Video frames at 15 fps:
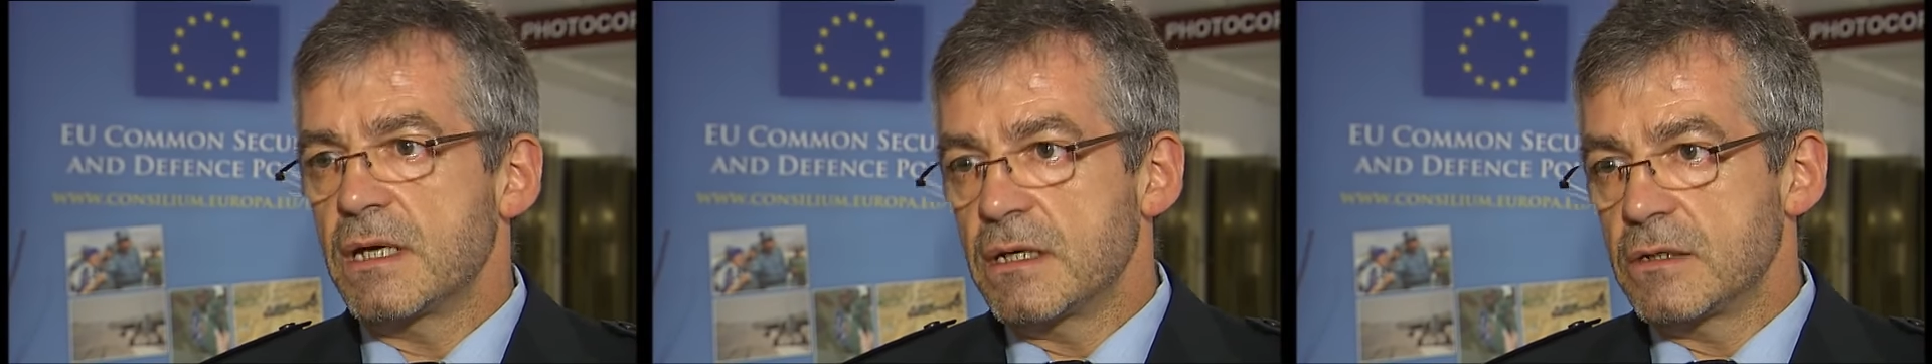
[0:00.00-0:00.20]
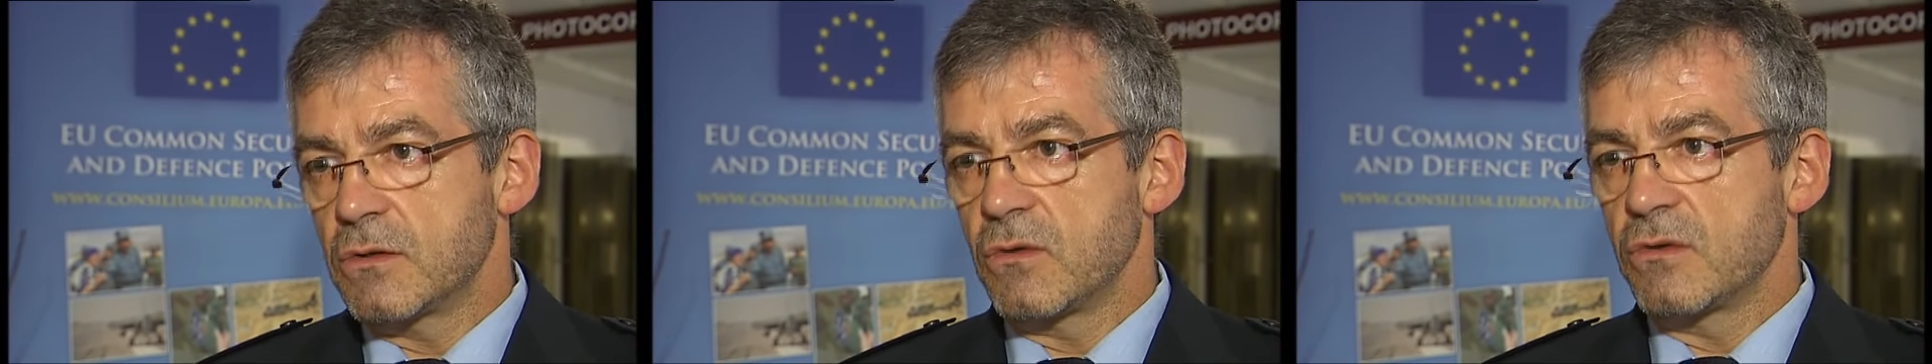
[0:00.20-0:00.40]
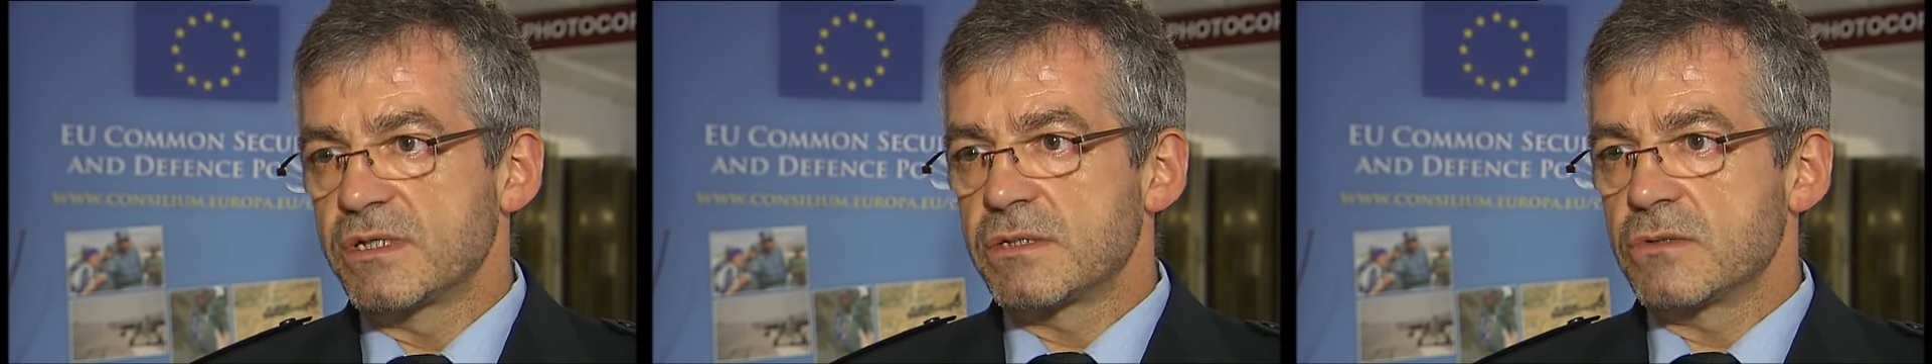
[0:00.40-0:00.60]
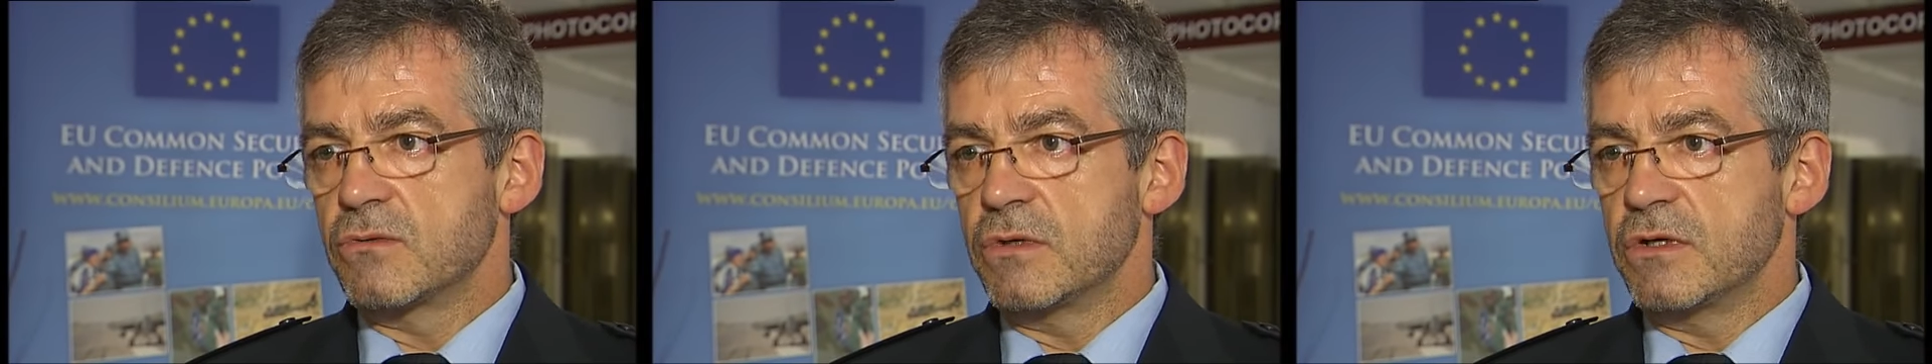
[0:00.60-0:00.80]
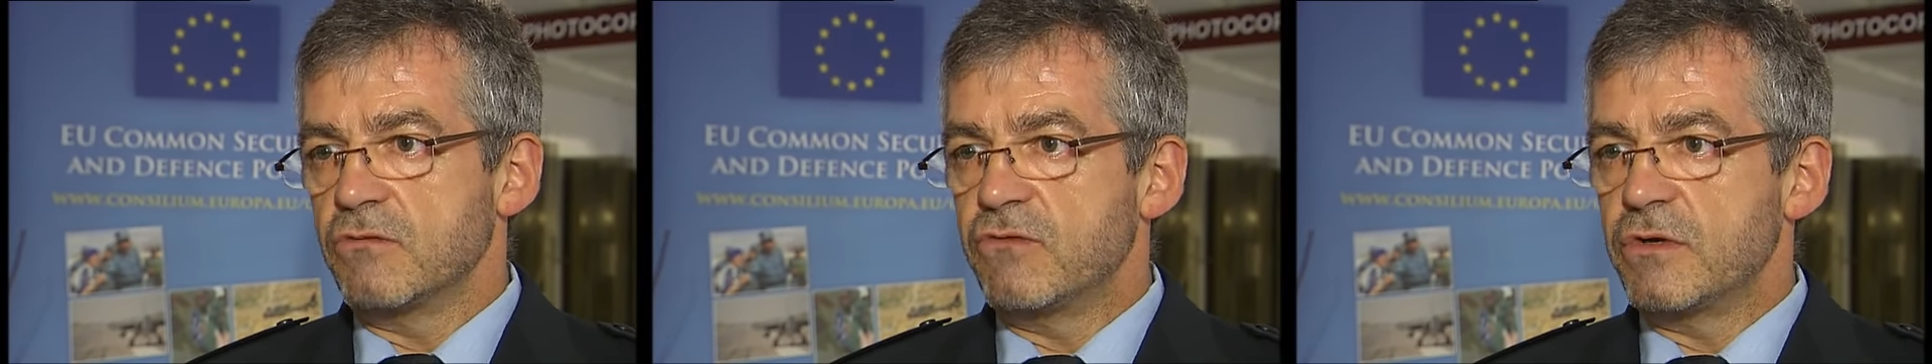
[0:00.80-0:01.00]
and
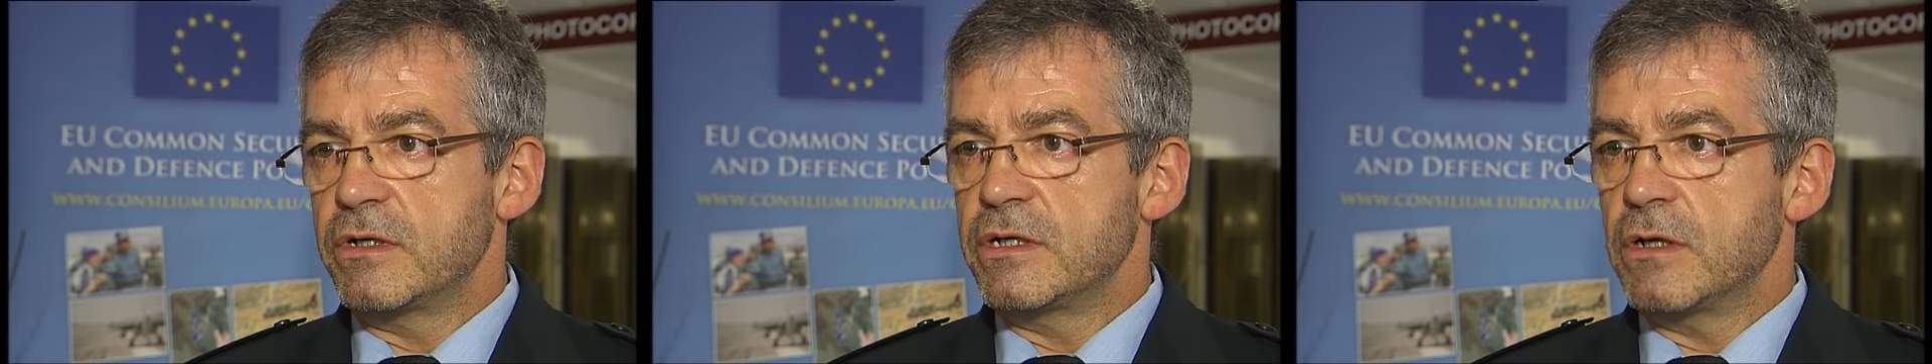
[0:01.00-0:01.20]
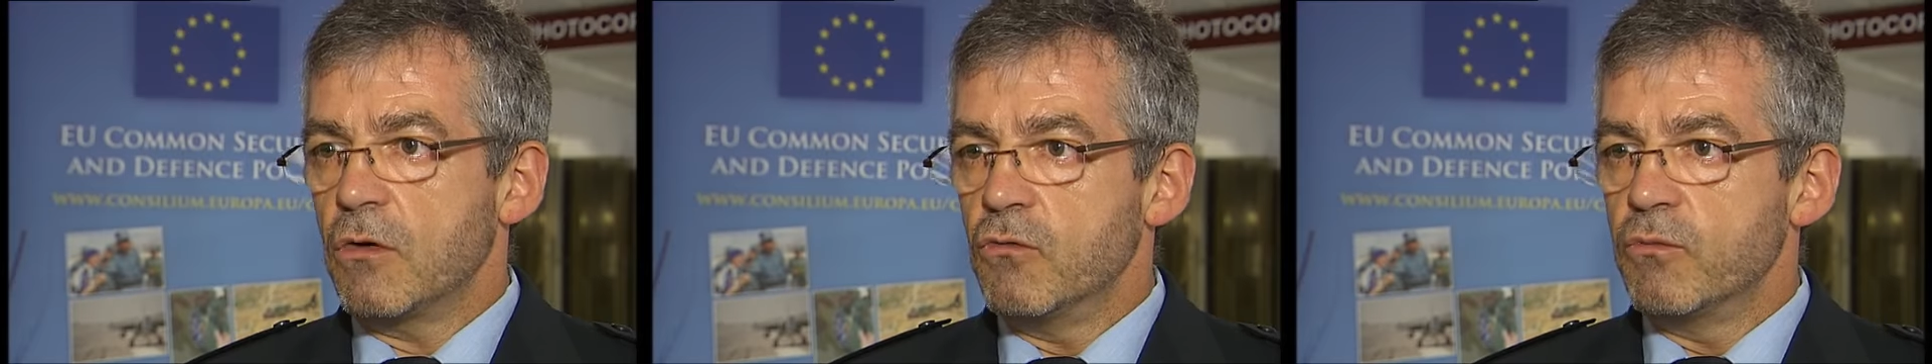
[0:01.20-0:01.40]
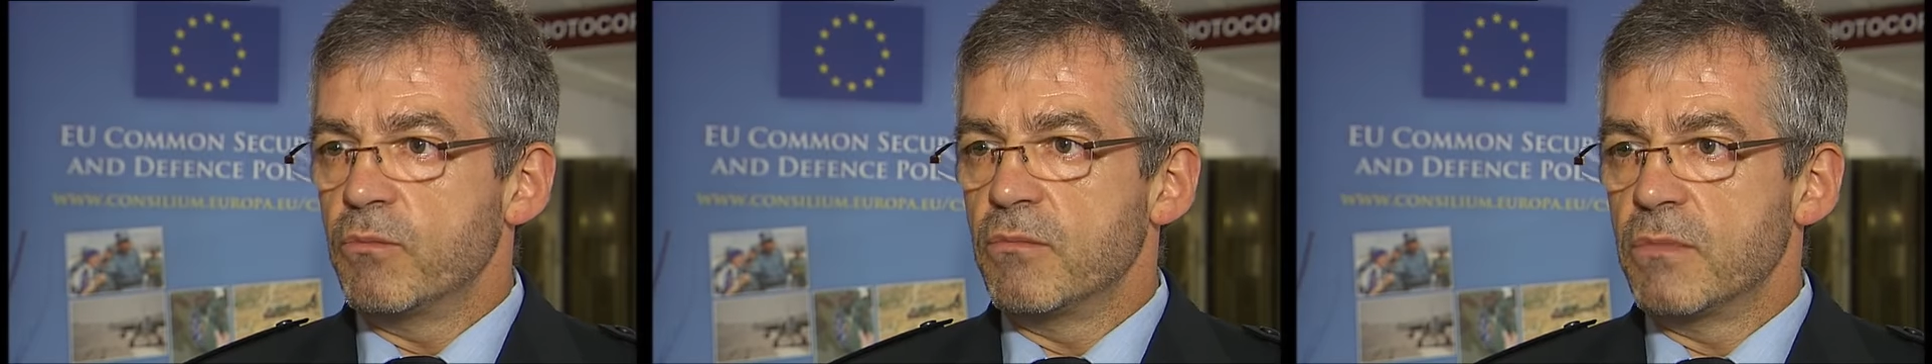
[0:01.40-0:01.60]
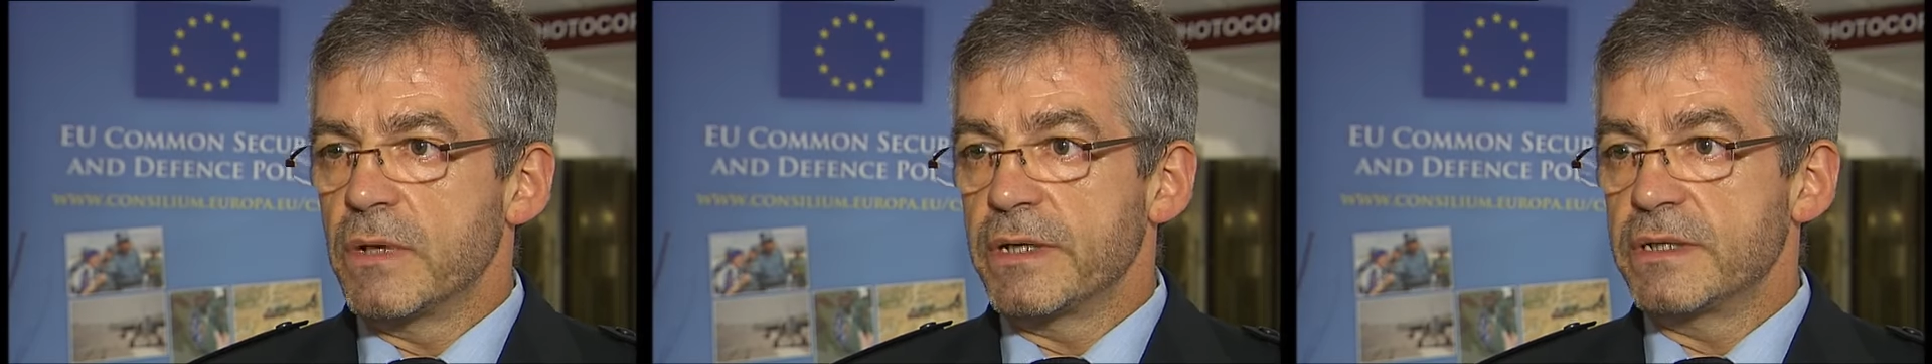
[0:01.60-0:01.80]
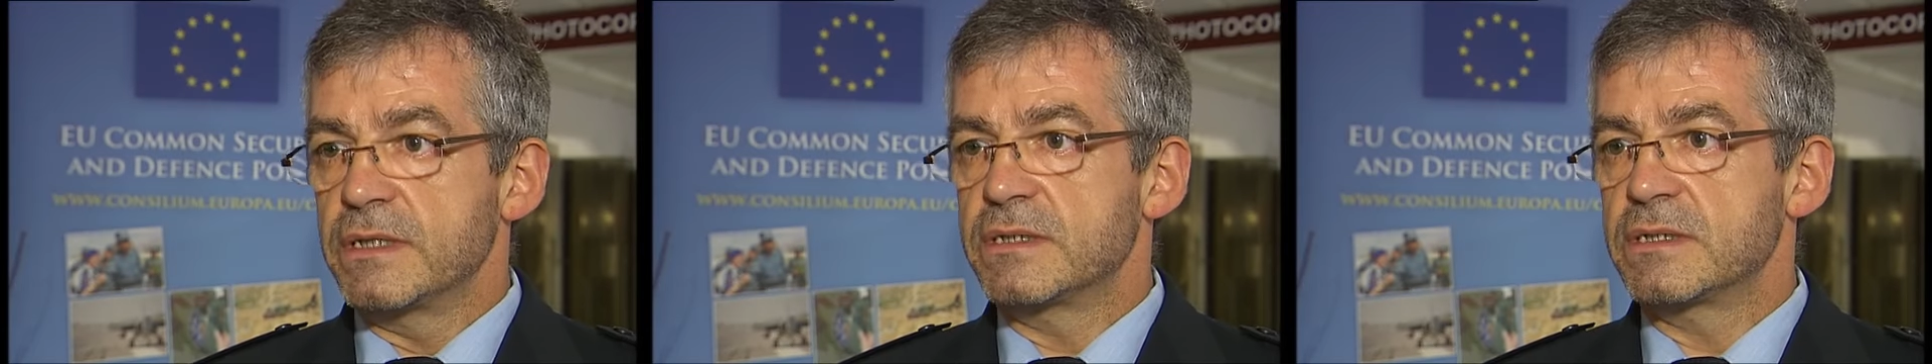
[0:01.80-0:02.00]
also a very
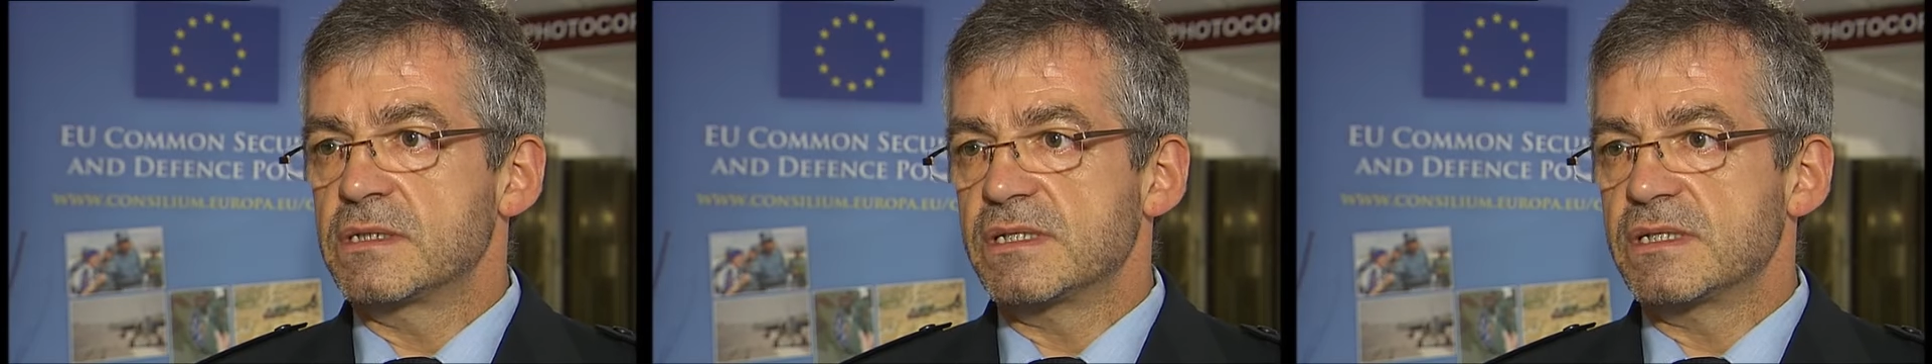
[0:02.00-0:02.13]
open-minded